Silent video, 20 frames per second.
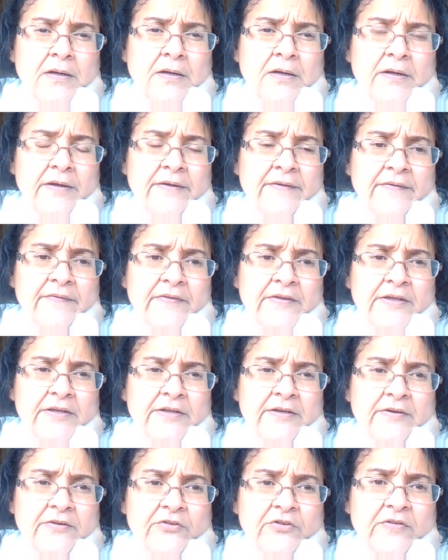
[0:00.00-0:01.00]
And
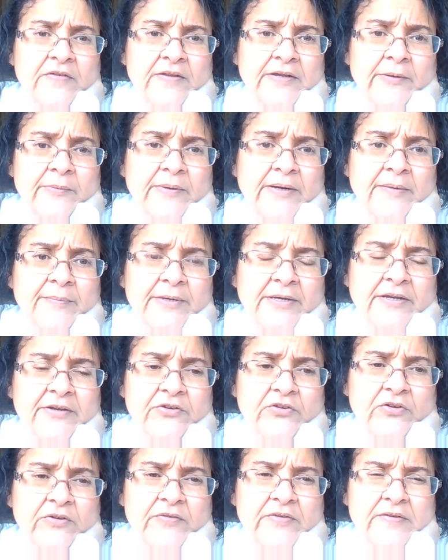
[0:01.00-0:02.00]
then just that
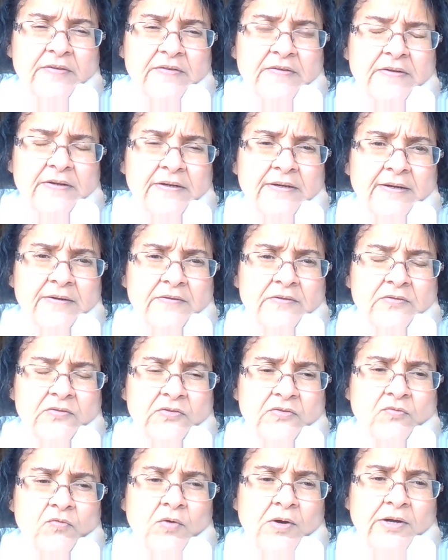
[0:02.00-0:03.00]
recommendation of 6 to 8 ounces
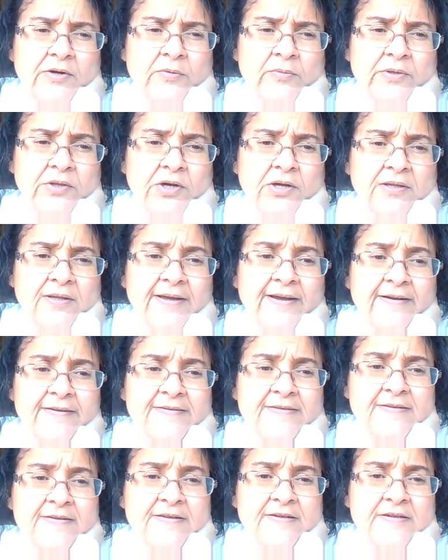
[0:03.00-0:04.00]
of water with all
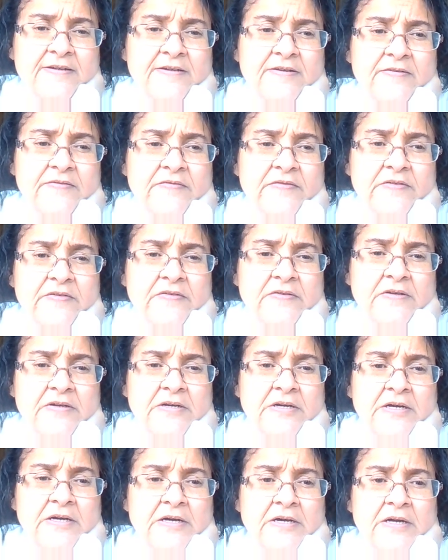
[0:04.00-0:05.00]
laxatives.
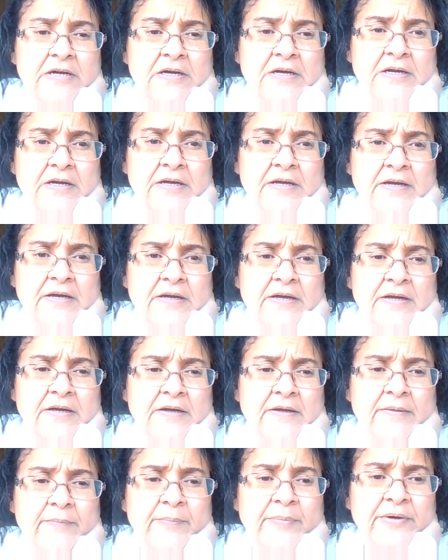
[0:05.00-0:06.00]

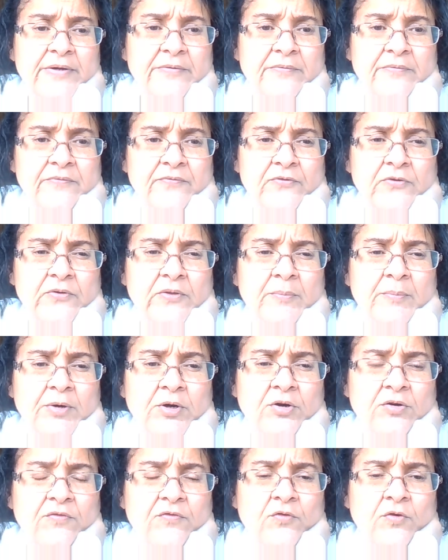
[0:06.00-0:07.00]
But for the
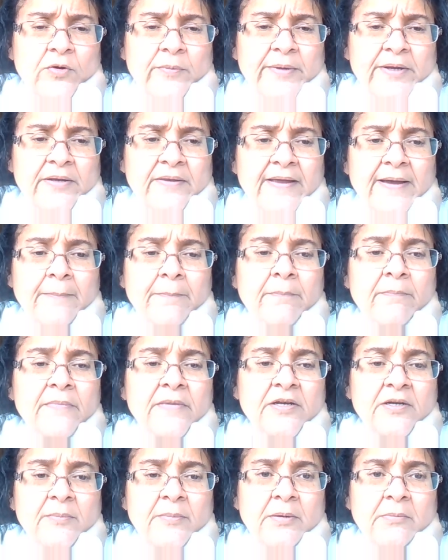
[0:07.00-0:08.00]
bulk forming, that
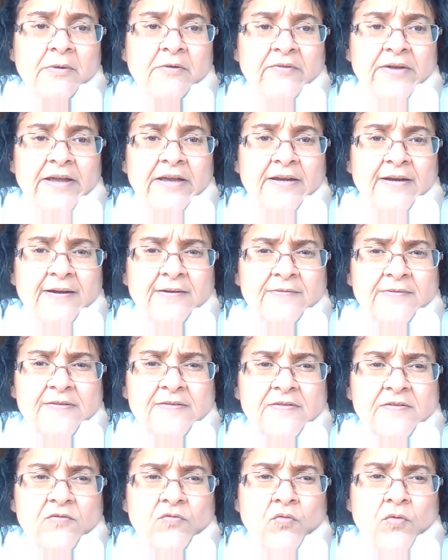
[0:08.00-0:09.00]
minimum of 8
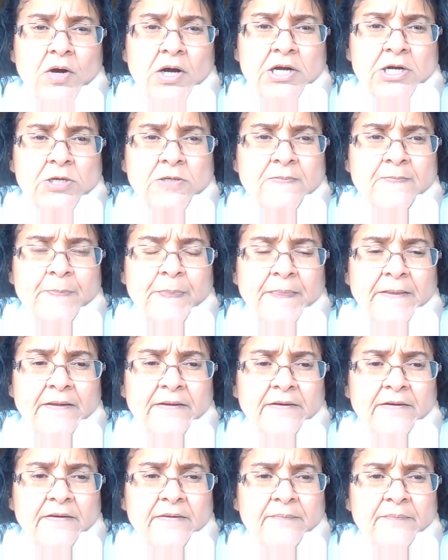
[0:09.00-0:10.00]
ounces of water.
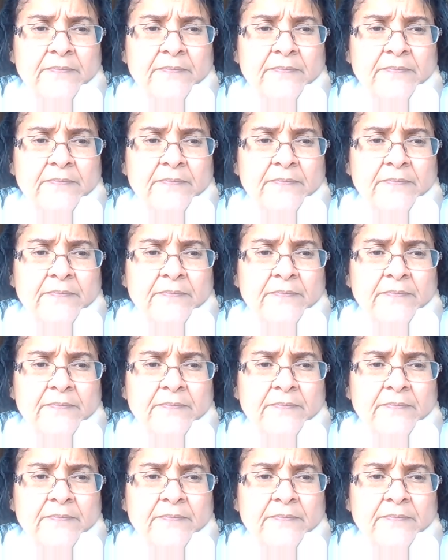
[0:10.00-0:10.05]
Okay.